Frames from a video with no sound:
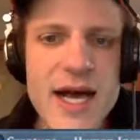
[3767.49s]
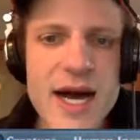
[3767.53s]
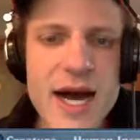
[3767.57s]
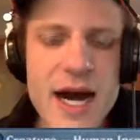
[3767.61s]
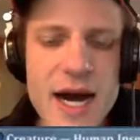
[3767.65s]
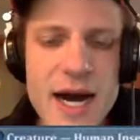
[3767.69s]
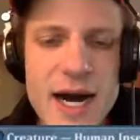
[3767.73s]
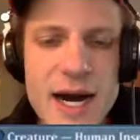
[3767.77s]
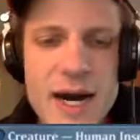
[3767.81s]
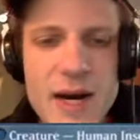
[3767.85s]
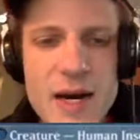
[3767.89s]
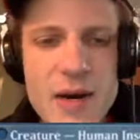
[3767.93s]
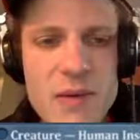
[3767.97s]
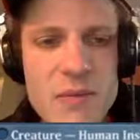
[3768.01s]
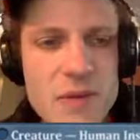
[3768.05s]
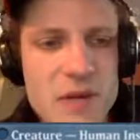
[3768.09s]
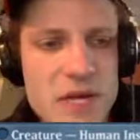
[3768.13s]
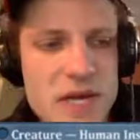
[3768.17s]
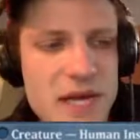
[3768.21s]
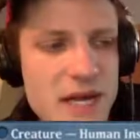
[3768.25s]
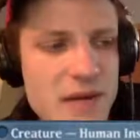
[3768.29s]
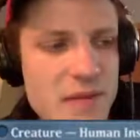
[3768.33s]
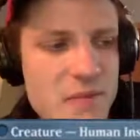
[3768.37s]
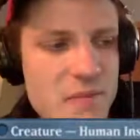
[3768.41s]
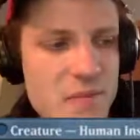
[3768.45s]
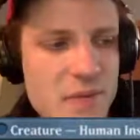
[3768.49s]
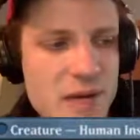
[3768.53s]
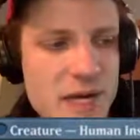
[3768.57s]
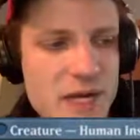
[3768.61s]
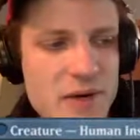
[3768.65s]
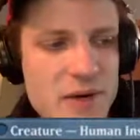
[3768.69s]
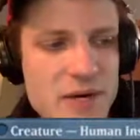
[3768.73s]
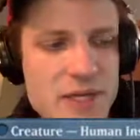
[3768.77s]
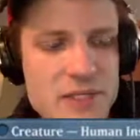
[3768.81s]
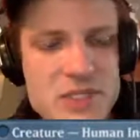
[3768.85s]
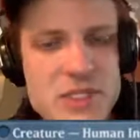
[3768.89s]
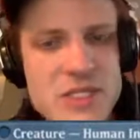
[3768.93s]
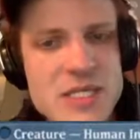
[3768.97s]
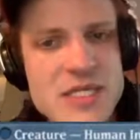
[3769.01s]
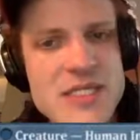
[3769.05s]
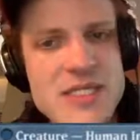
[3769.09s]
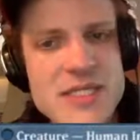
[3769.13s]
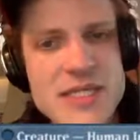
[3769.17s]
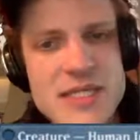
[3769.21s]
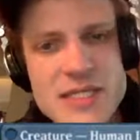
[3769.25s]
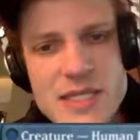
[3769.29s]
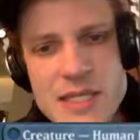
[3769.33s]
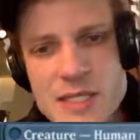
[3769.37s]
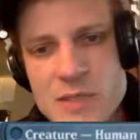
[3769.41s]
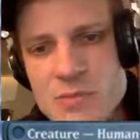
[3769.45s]
My question
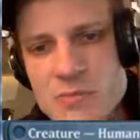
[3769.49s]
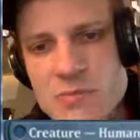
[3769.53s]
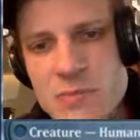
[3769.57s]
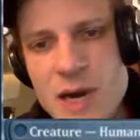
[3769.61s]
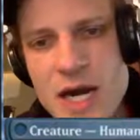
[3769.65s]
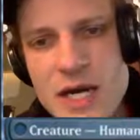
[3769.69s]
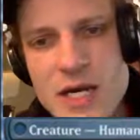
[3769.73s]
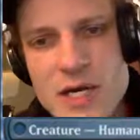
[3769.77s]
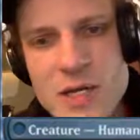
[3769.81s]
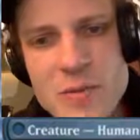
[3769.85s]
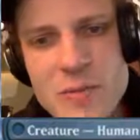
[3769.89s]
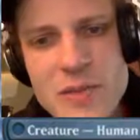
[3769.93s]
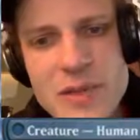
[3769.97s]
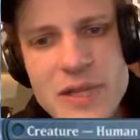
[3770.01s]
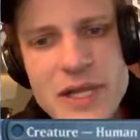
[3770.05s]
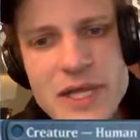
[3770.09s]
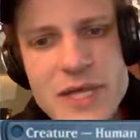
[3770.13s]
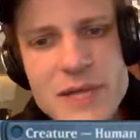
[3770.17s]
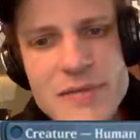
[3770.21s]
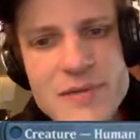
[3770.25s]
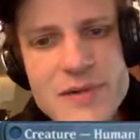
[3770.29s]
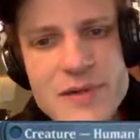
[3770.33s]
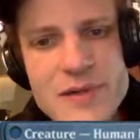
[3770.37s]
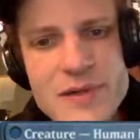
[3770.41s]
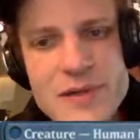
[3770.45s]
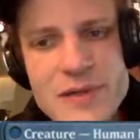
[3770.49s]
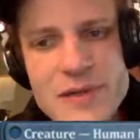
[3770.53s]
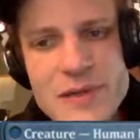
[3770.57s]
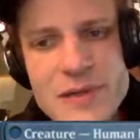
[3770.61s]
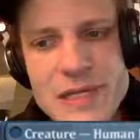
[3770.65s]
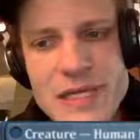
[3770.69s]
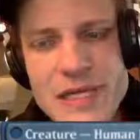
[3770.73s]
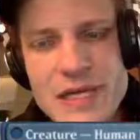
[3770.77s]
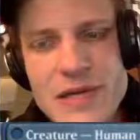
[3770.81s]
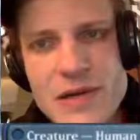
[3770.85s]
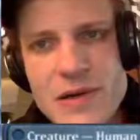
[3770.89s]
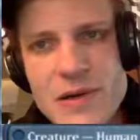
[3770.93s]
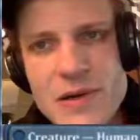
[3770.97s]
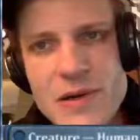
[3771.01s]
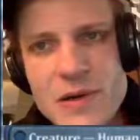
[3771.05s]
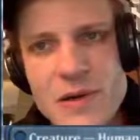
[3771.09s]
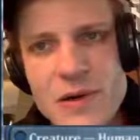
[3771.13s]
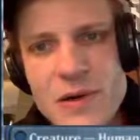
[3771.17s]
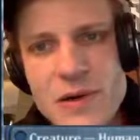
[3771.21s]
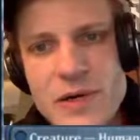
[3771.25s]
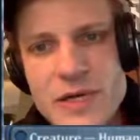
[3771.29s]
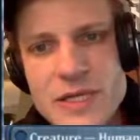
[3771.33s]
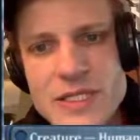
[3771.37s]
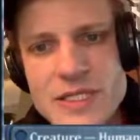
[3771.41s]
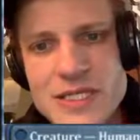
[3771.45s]
is this modern playable,
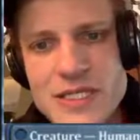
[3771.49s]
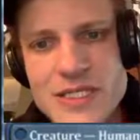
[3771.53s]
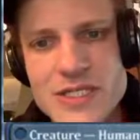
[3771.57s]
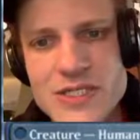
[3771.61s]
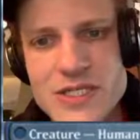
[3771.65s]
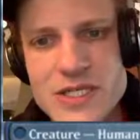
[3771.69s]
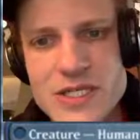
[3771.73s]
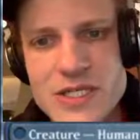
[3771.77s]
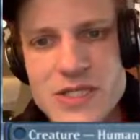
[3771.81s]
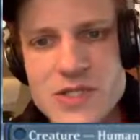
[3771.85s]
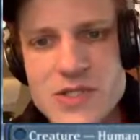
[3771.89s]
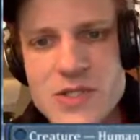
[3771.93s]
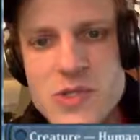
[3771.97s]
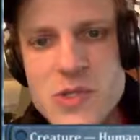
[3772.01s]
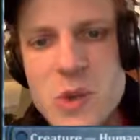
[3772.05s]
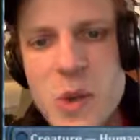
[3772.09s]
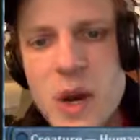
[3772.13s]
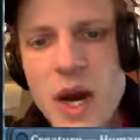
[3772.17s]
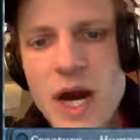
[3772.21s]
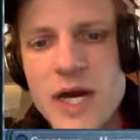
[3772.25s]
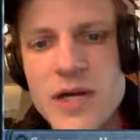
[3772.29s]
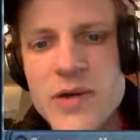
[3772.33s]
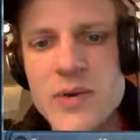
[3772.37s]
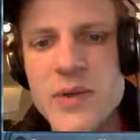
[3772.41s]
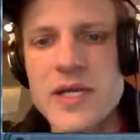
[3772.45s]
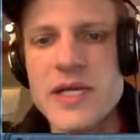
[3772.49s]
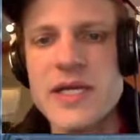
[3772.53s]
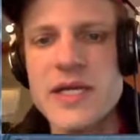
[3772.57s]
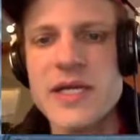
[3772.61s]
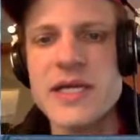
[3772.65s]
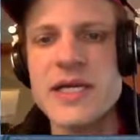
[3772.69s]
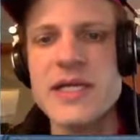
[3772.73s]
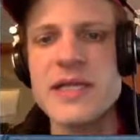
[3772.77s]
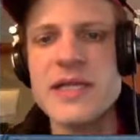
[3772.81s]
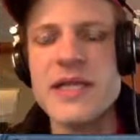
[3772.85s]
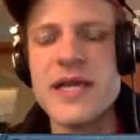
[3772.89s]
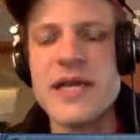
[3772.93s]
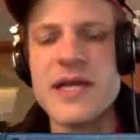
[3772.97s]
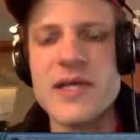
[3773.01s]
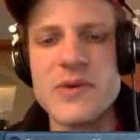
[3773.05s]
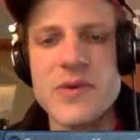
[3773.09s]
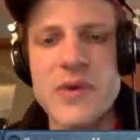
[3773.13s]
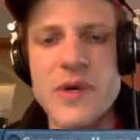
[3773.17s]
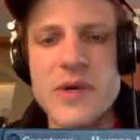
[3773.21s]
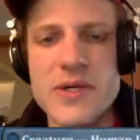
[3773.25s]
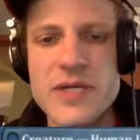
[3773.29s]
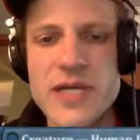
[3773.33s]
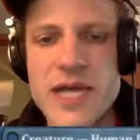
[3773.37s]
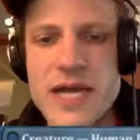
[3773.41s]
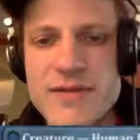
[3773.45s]
or is it just too awkward in that you
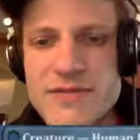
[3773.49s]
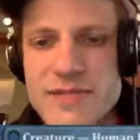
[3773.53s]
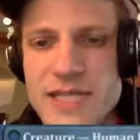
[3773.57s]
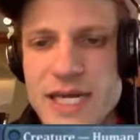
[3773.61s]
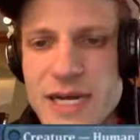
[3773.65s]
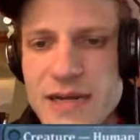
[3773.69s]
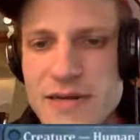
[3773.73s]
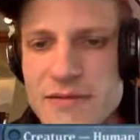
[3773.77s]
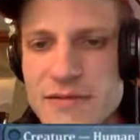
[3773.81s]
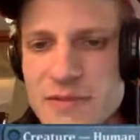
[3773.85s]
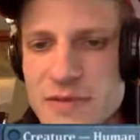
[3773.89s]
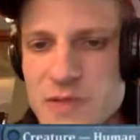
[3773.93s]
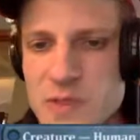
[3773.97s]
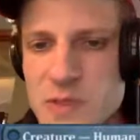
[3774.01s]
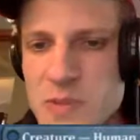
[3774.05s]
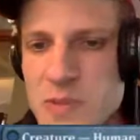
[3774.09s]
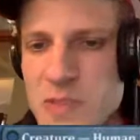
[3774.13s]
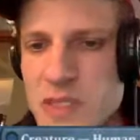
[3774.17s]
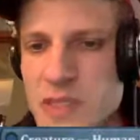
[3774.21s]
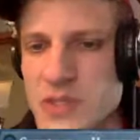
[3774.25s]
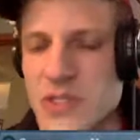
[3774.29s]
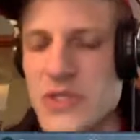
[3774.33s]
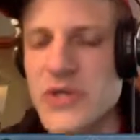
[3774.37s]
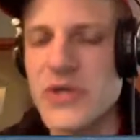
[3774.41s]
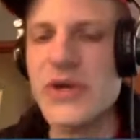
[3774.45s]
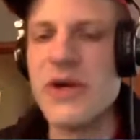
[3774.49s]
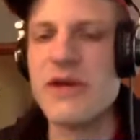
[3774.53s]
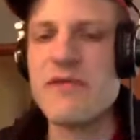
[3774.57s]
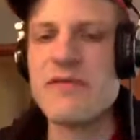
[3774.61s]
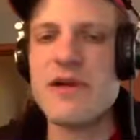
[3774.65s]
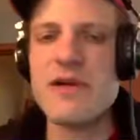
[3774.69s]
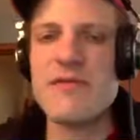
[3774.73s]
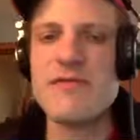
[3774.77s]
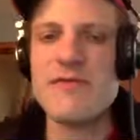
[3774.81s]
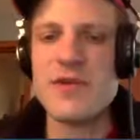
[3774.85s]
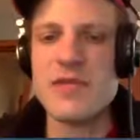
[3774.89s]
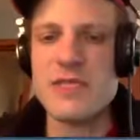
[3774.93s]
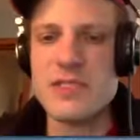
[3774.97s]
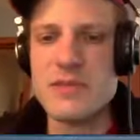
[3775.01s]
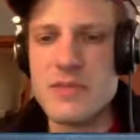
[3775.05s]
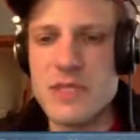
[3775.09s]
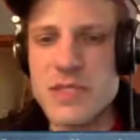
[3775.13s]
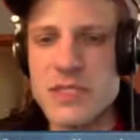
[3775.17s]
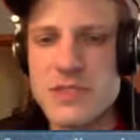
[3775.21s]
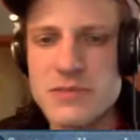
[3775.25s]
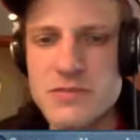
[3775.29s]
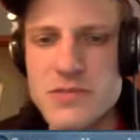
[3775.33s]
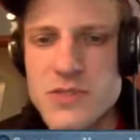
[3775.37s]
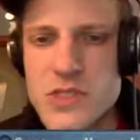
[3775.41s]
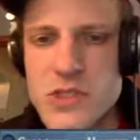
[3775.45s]
already have to have the spells in your graveyard for it to be
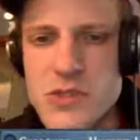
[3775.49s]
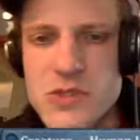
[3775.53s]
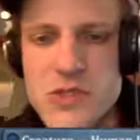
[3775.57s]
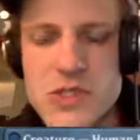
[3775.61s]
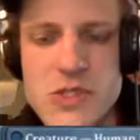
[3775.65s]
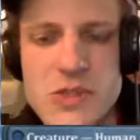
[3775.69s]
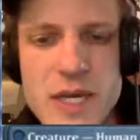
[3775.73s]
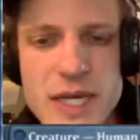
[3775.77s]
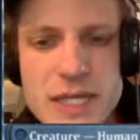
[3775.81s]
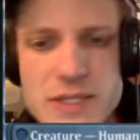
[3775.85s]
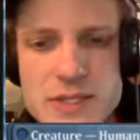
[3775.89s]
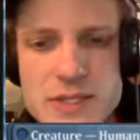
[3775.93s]
2/2 haste?